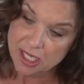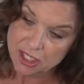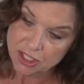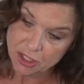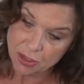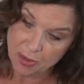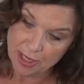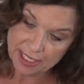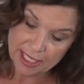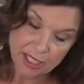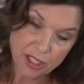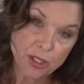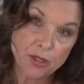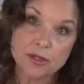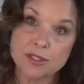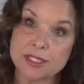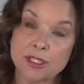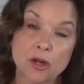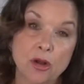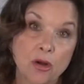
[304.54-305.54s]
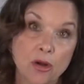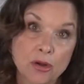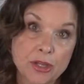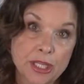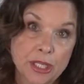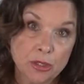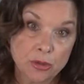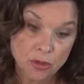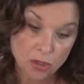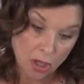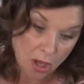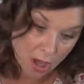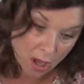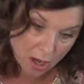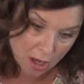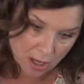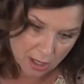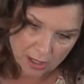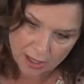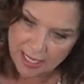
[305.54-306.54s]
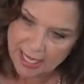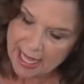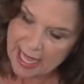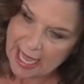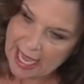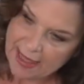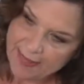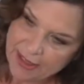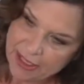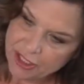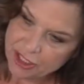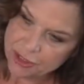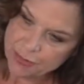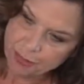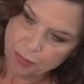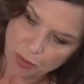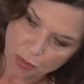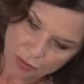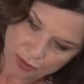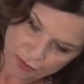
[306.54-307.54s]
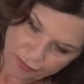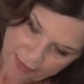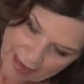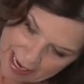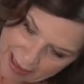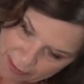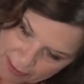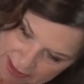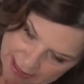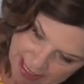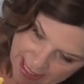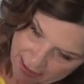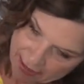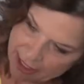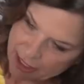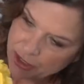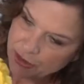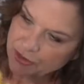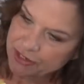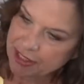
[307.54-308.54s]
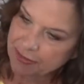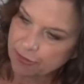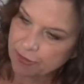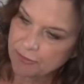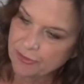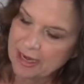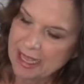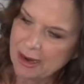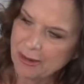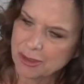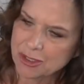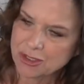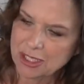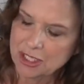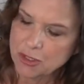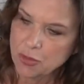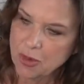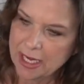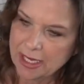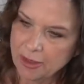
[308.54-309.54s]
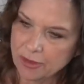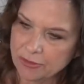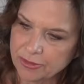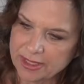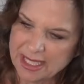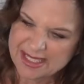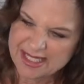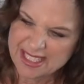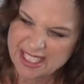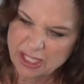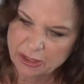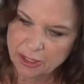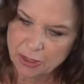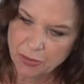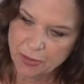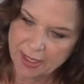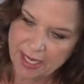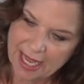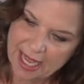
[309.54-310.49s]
so I can use it all year long and then just pull the flowers out and use different flowers. That's why I don't necessarily want to